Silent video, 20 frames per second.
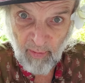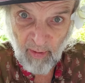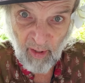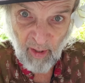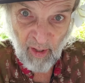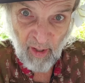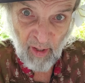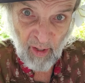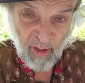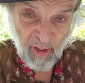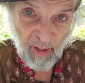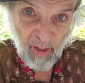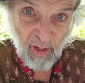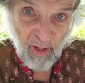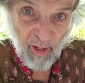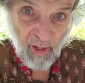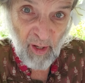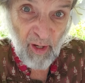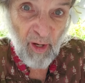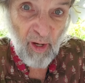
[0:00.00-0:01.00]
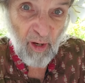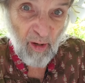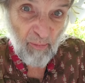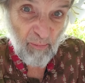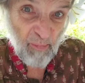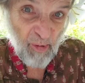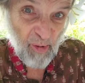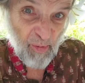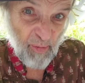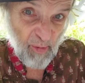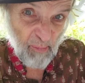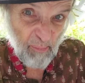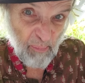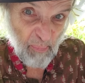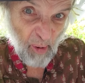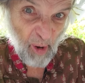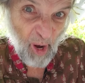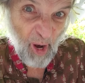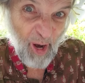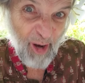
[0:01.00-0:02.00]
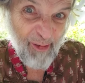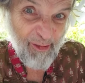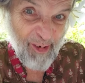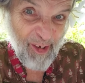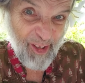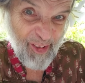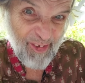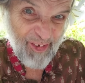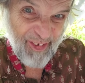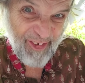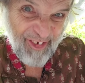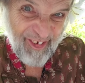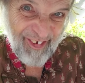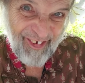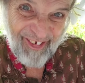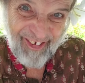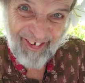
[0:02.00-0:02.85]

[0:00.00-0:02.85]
huh? But the pirates,